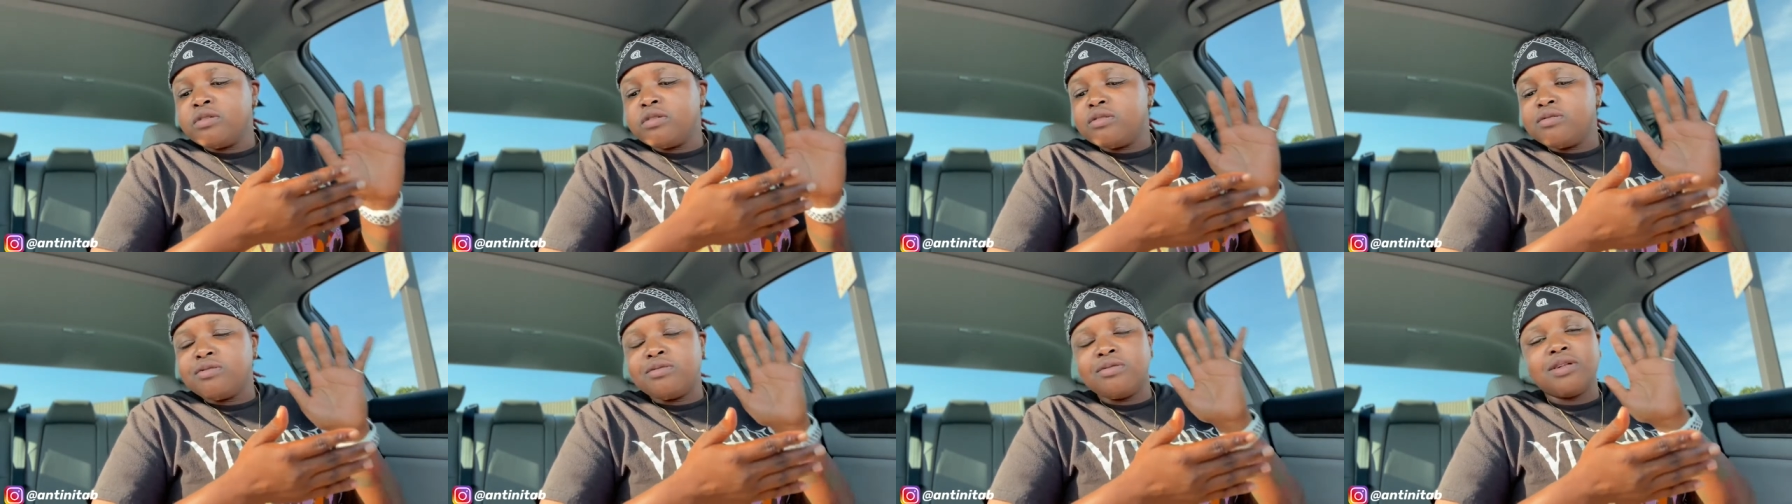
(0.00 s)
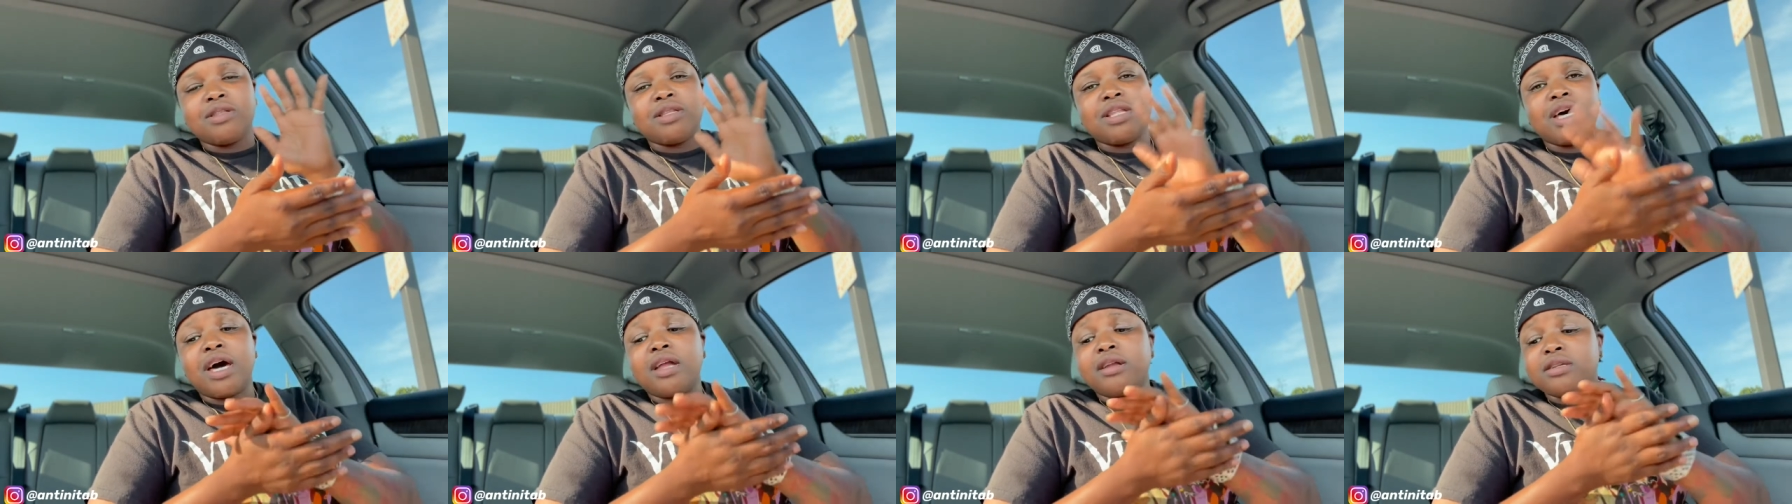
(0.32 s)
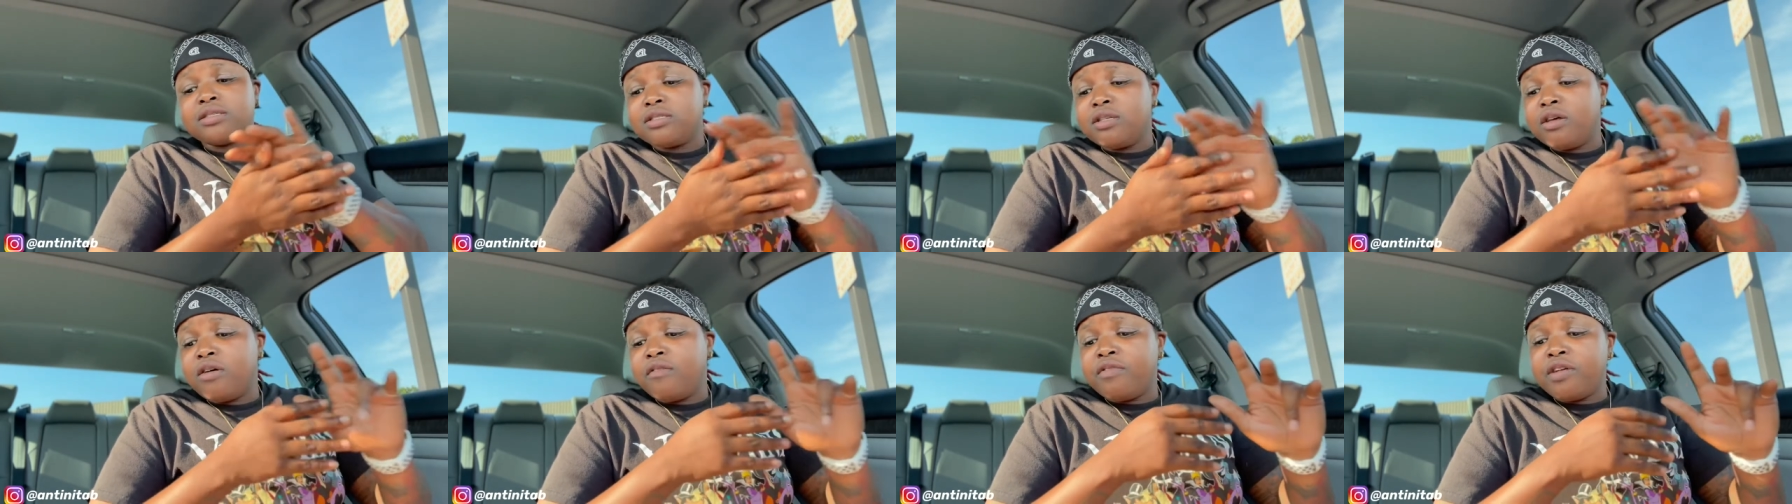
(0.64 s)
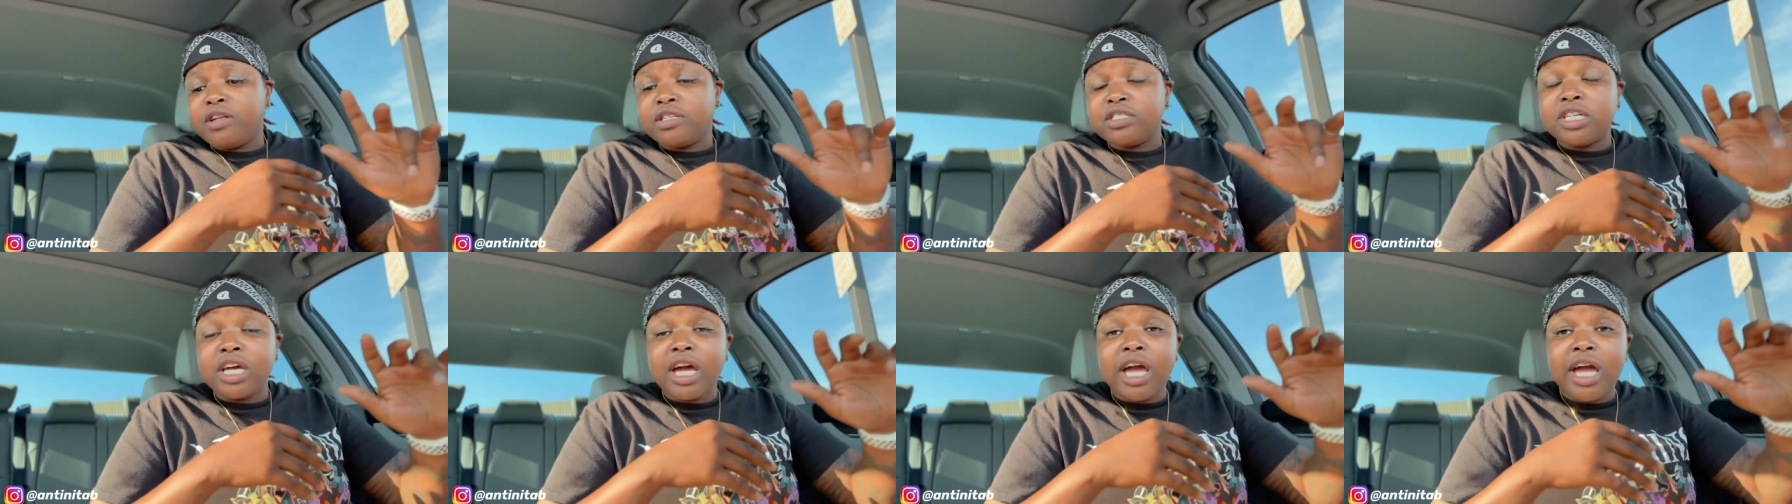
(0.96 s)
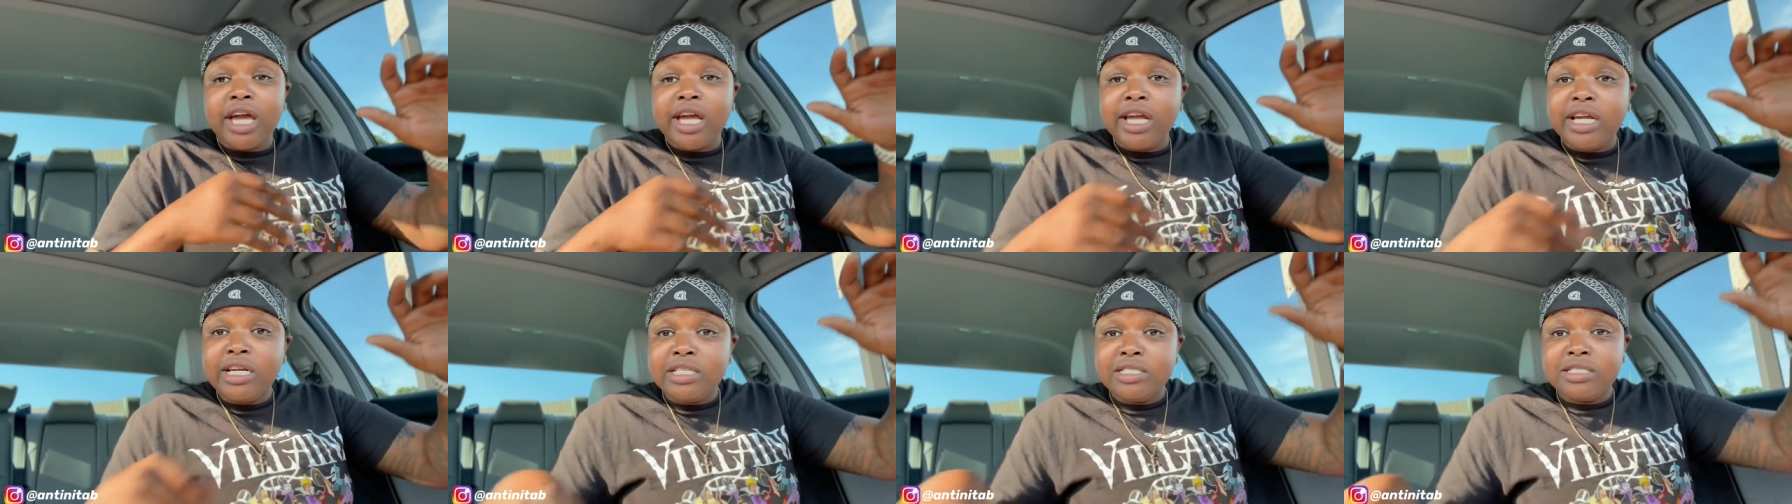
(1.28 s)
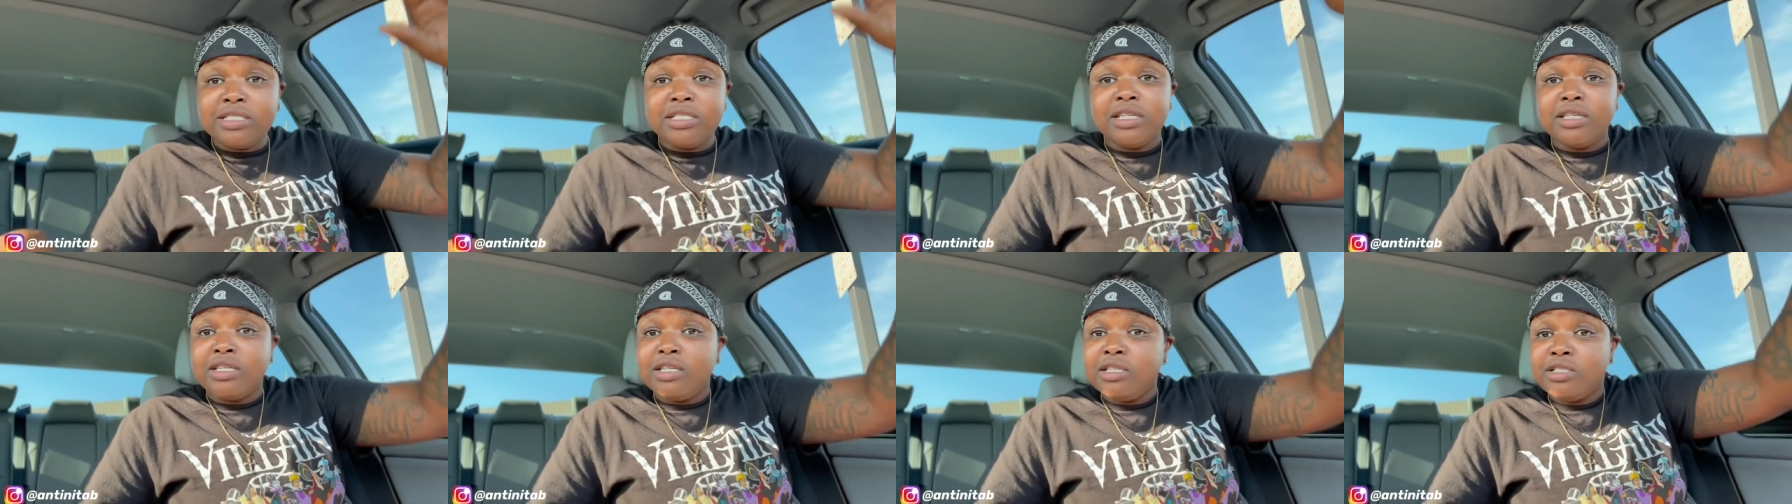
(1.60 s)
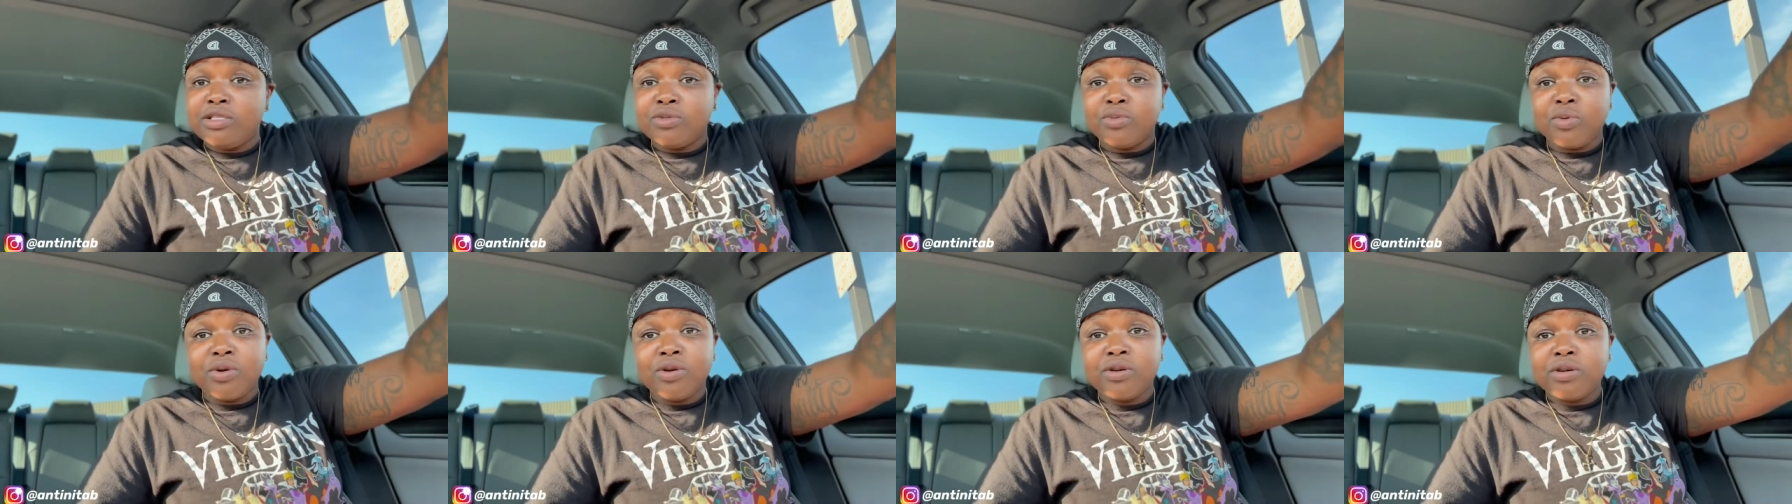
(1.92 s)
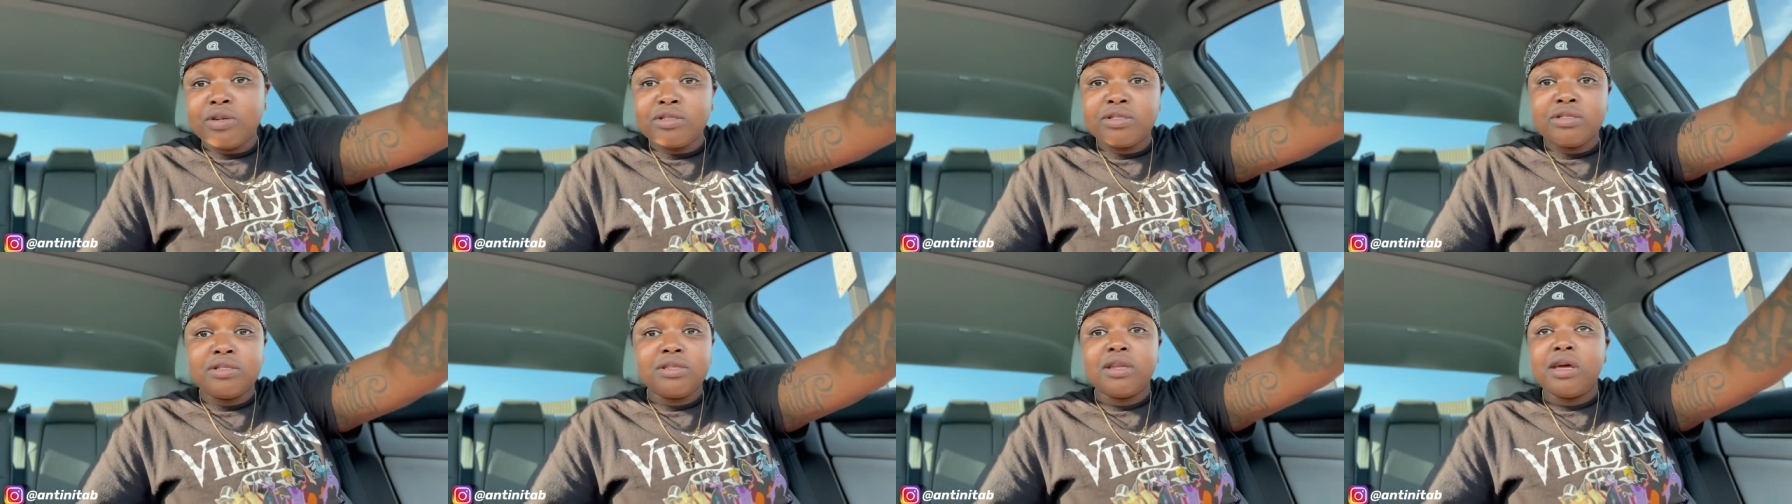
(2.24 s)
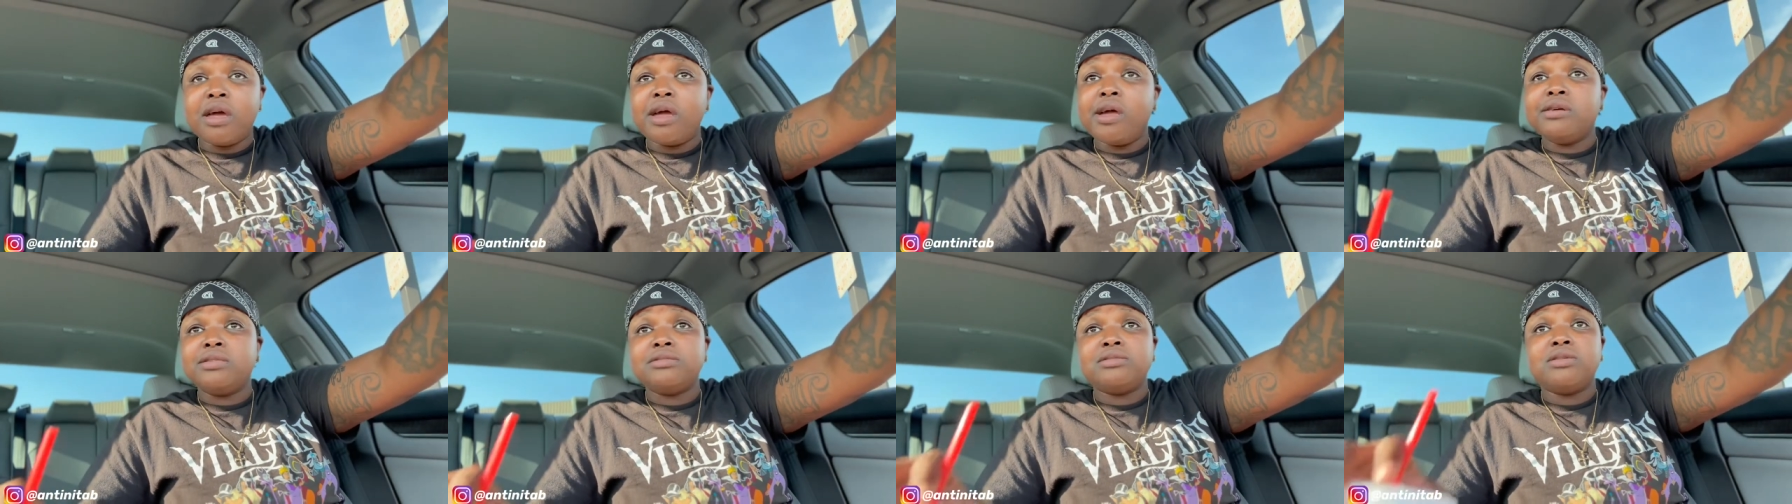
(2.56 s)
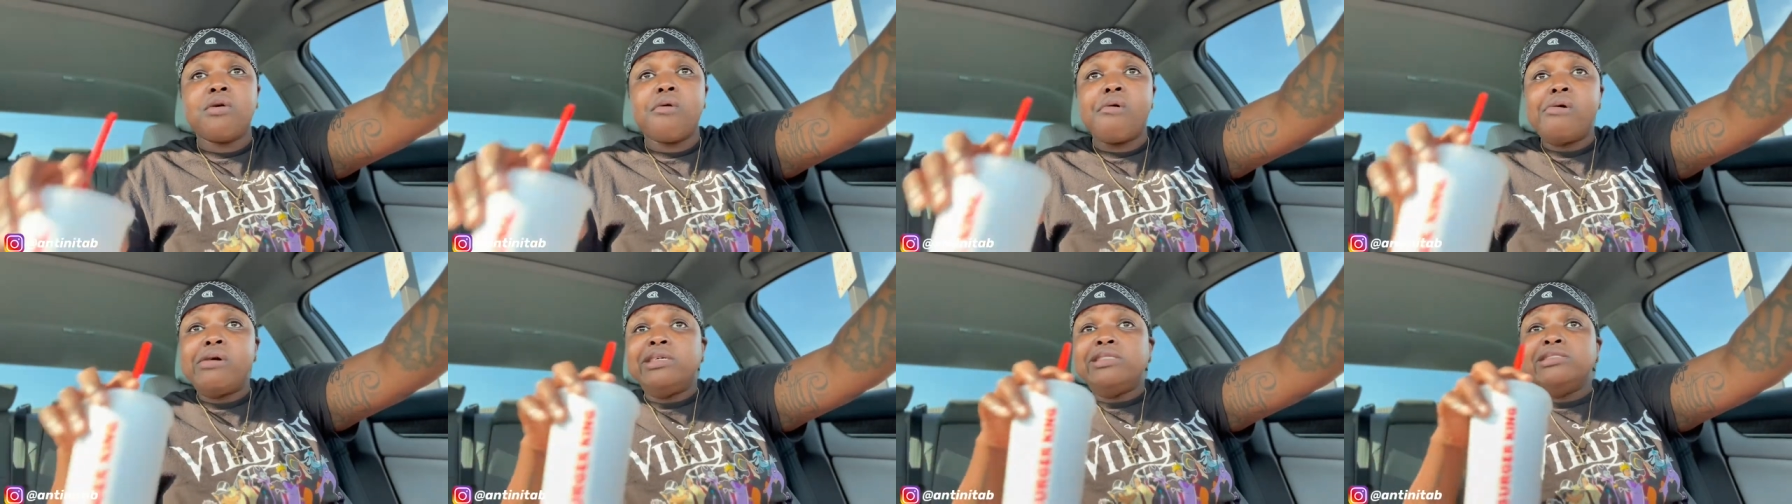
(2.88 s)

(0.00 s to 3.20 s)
You know, a lot of stuff that changed in these worlds today, so